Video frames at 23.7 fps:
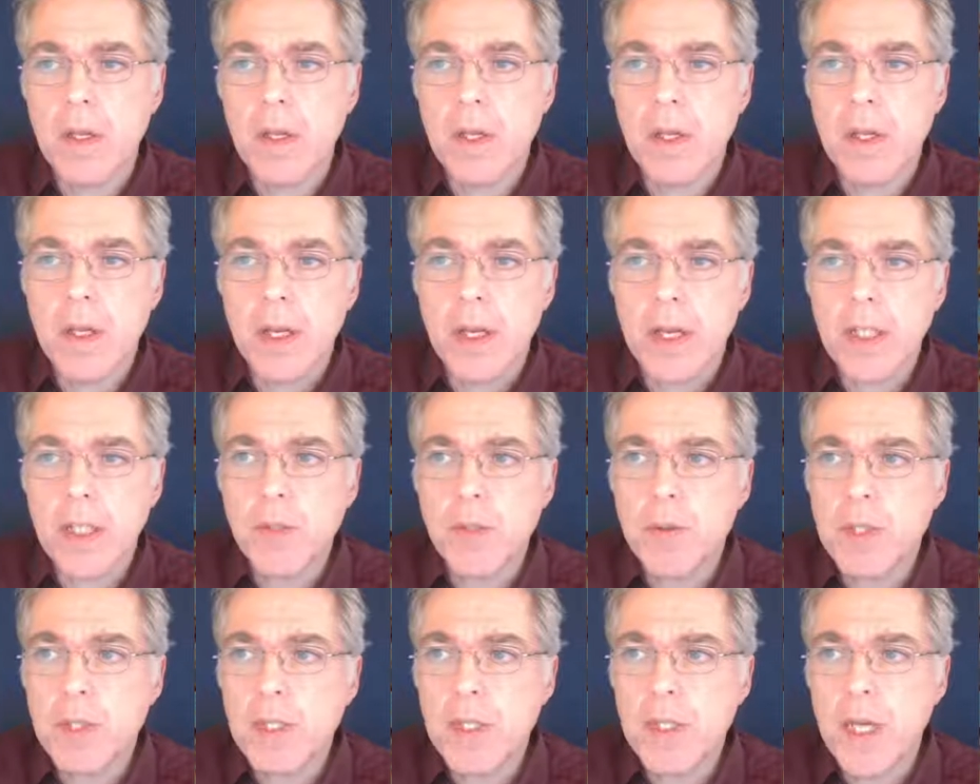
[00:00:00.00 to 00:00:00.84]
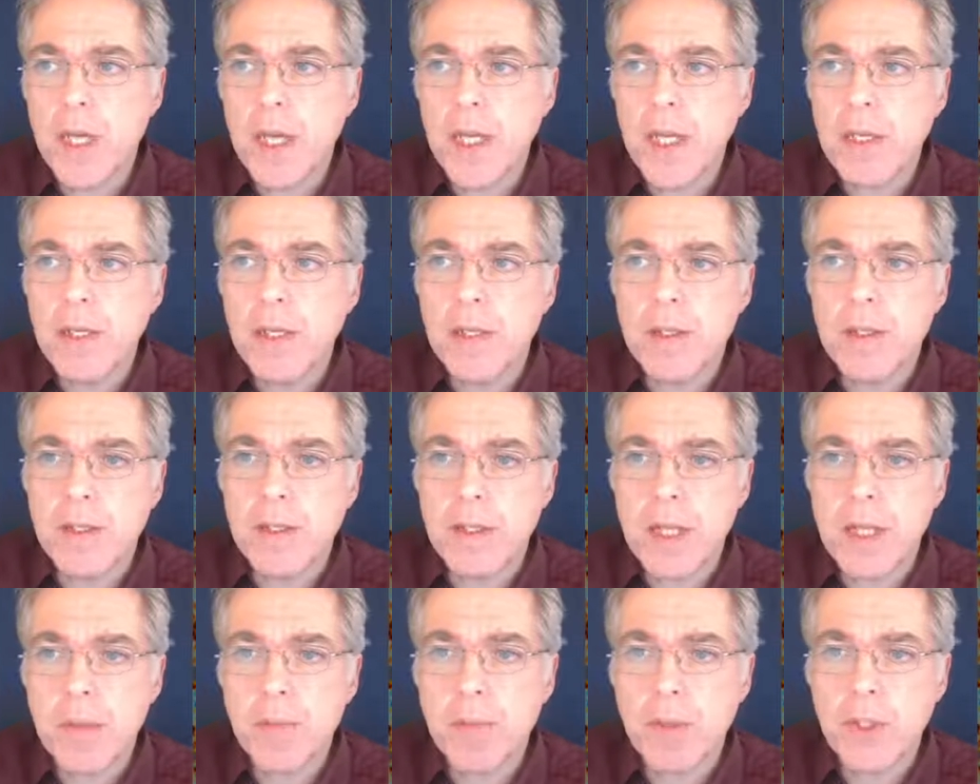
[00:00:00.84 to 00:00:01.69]
As we said,
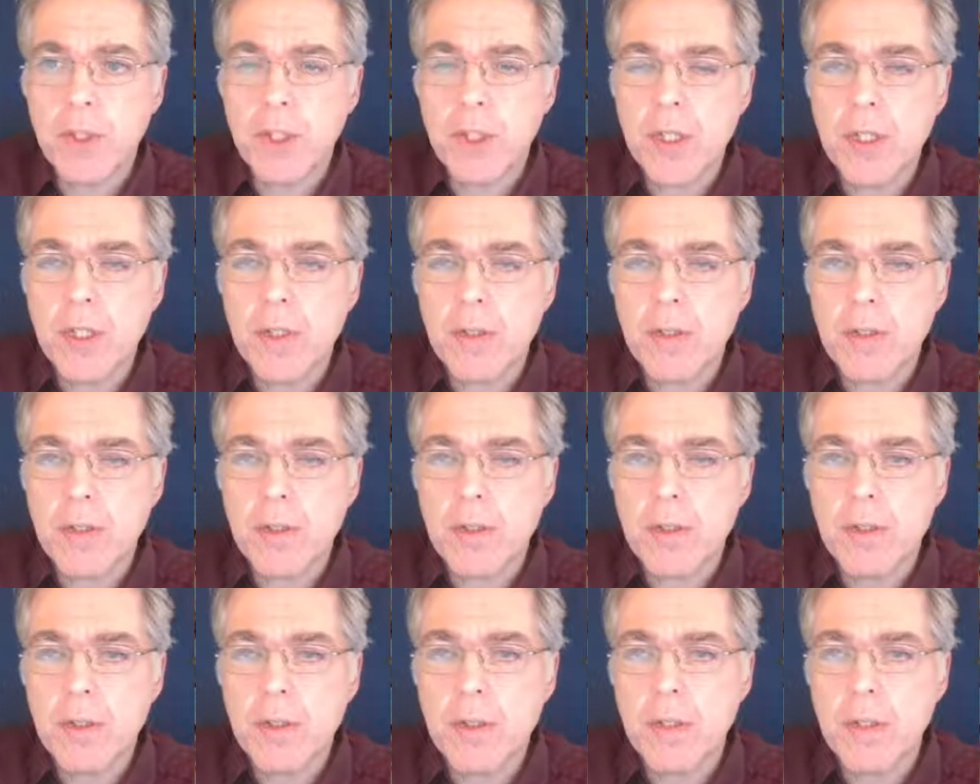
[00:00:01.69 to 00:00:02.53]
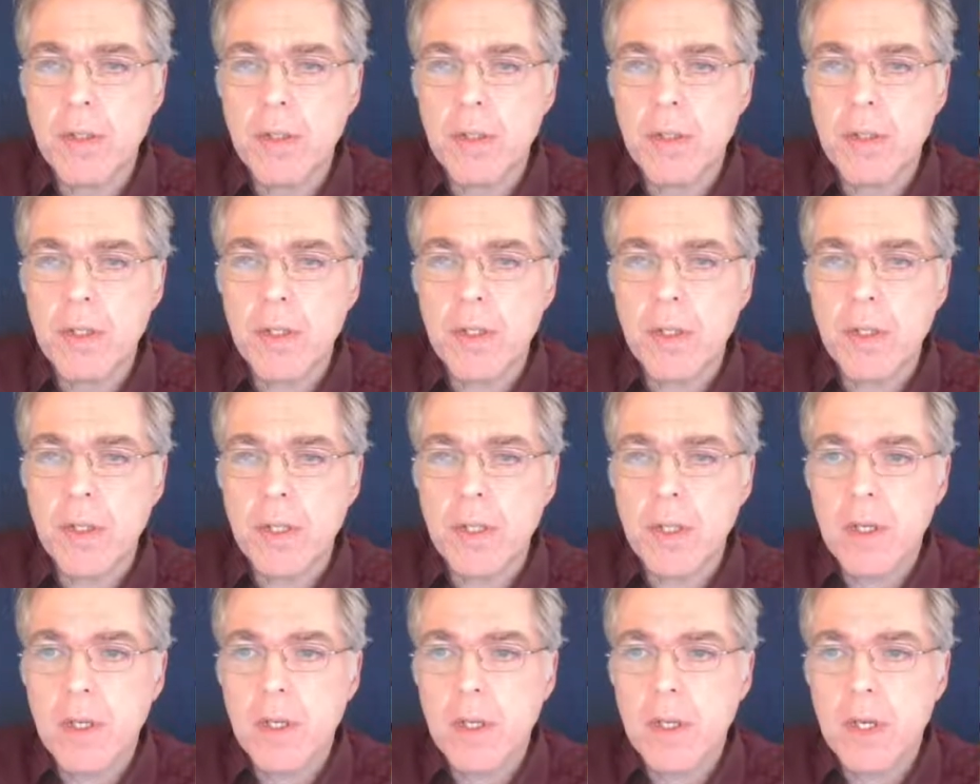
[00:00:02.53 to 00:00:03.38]
temperature
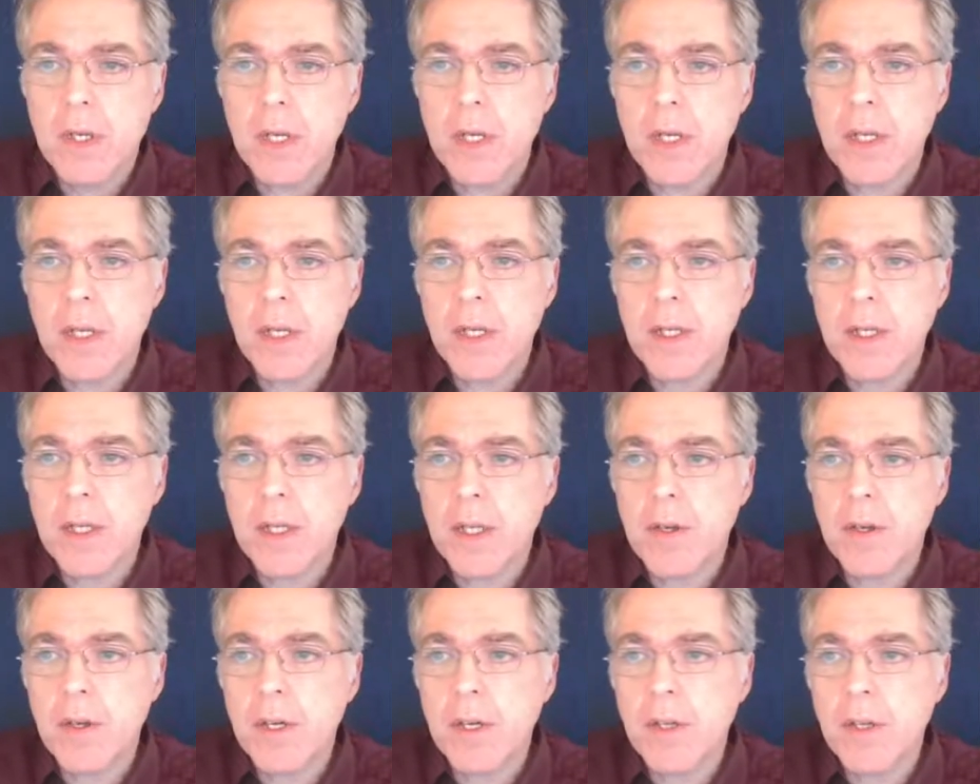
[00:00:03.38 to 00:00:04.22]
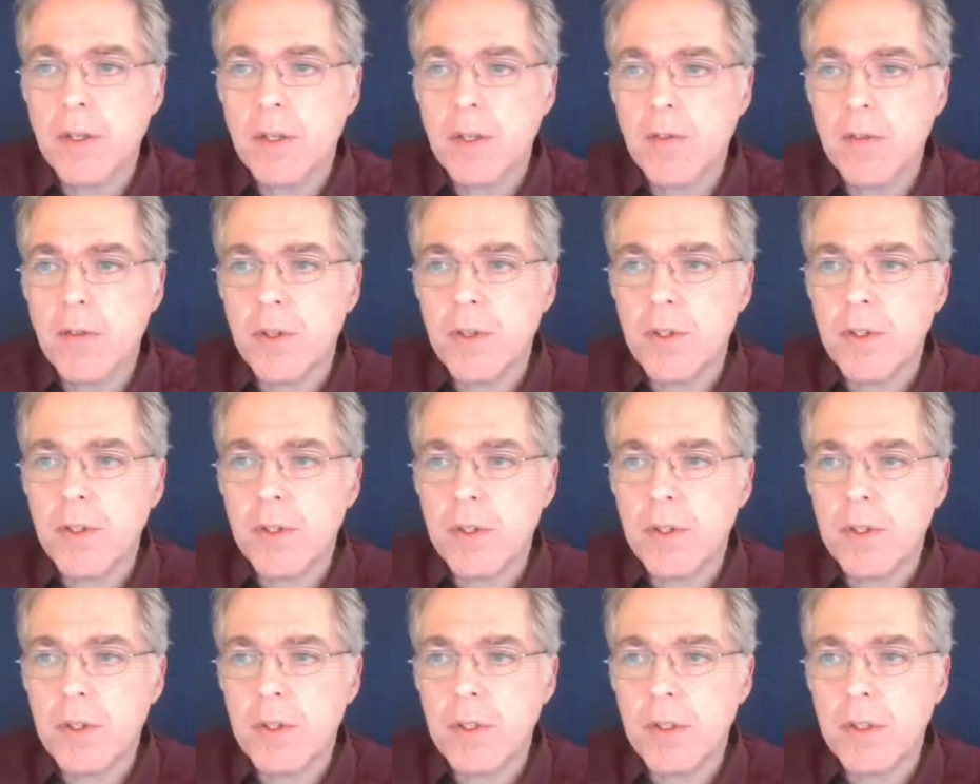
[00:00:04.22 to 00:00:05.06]
in the early universe
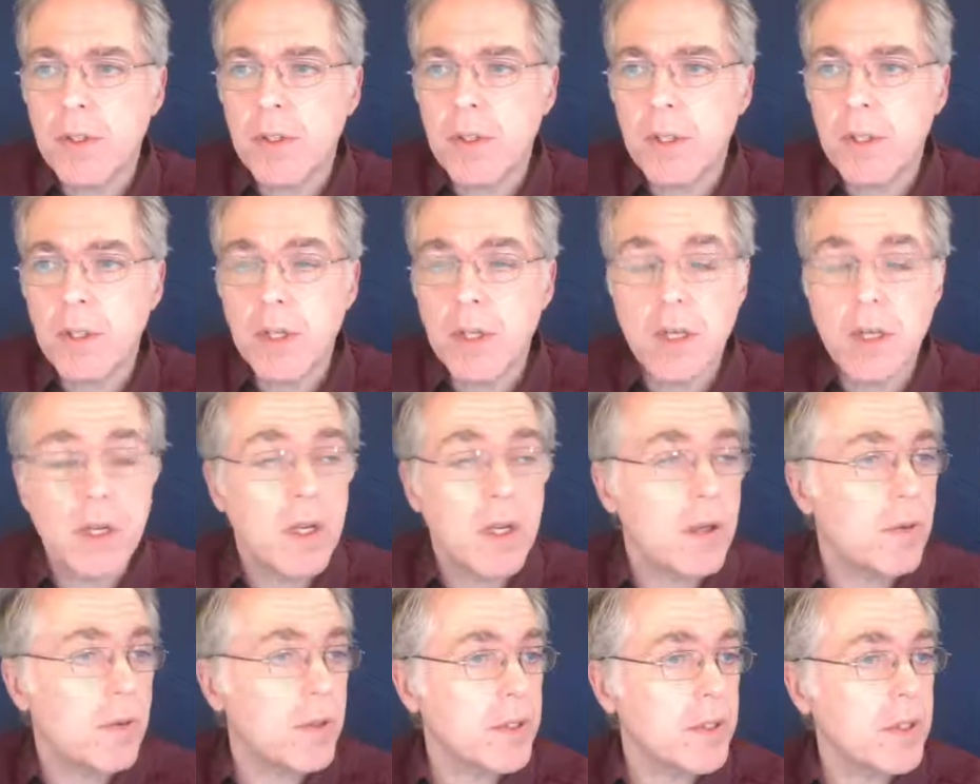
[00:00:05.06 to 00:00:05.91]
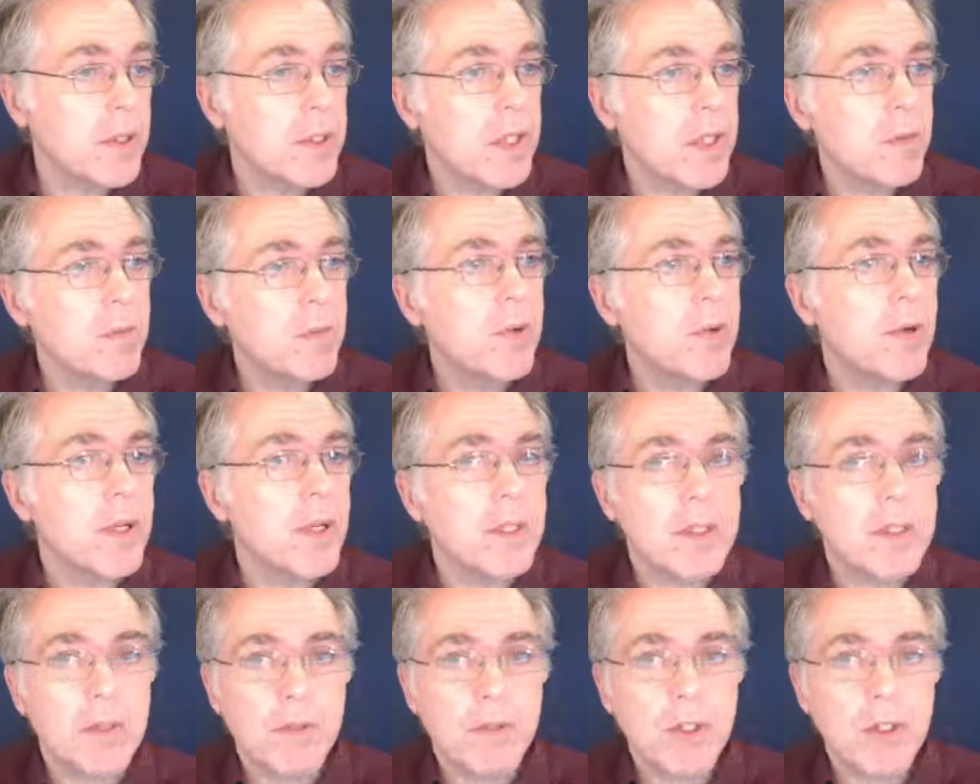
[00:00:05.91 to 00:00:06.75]
was at some point
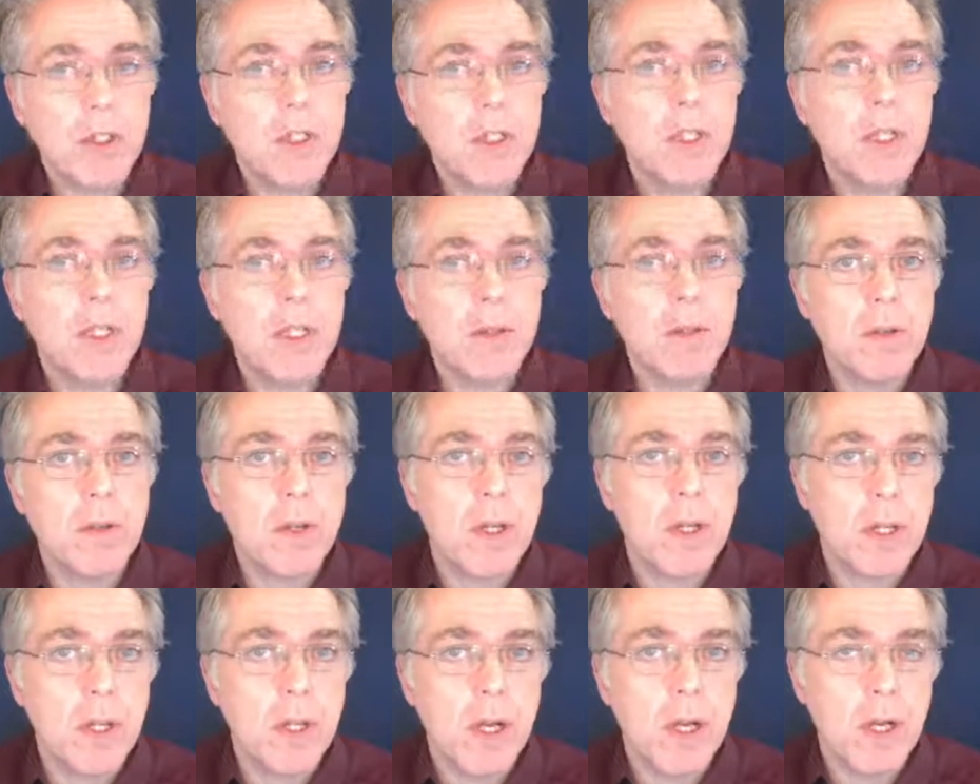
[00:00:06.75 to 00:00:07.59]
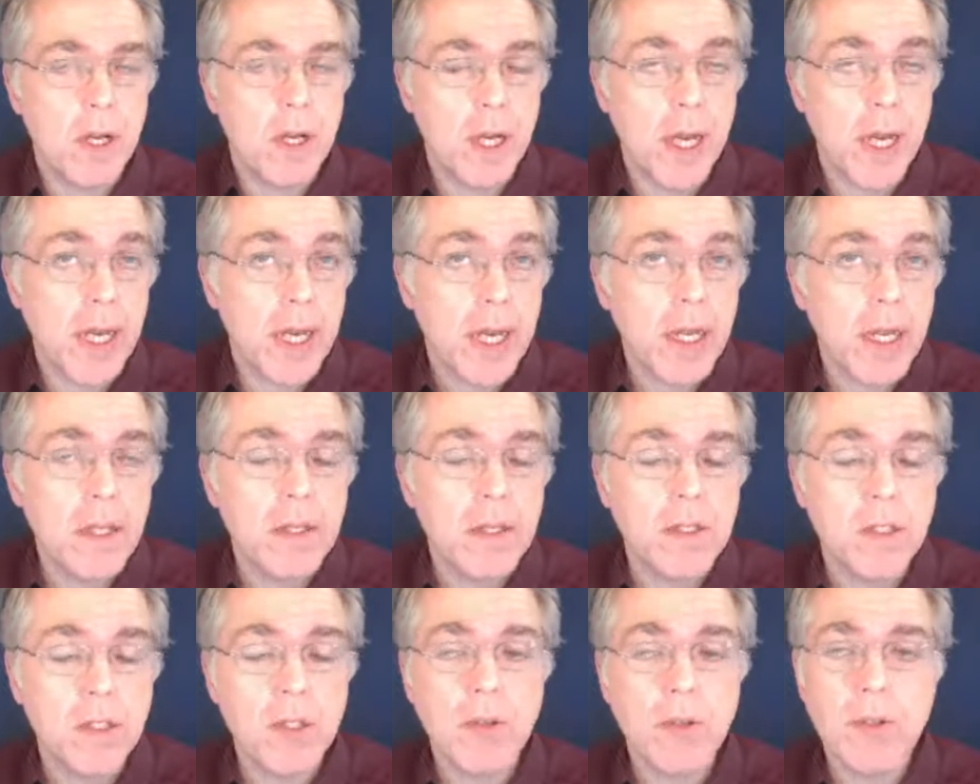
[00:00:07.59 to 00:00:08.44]
sufficiently high
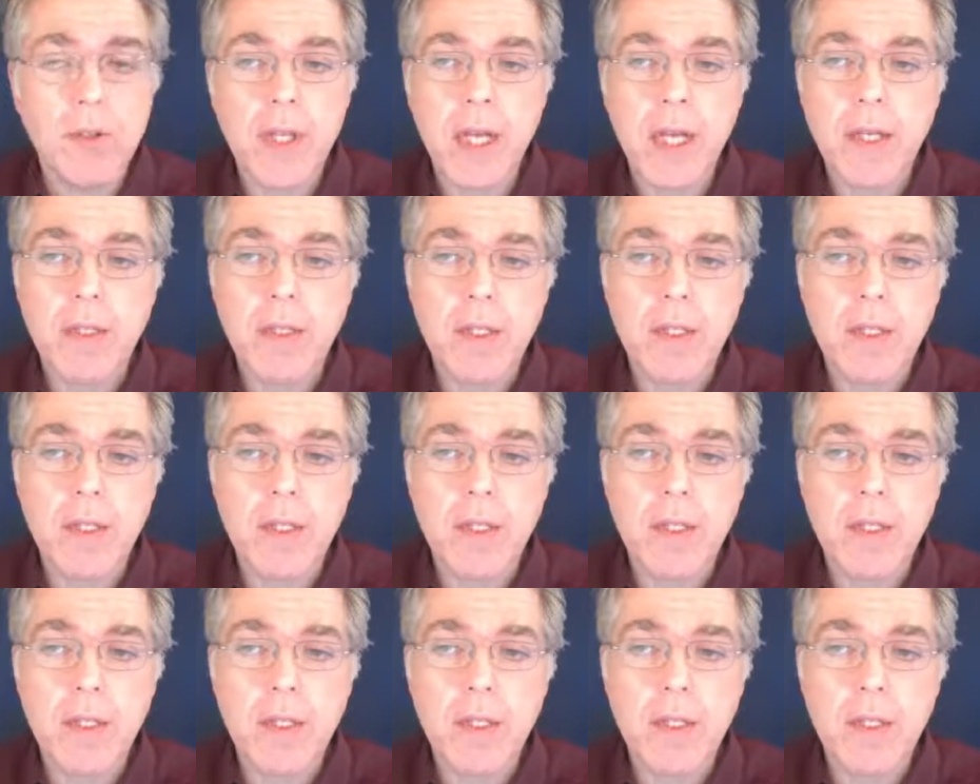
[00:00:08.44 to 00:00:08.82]
so that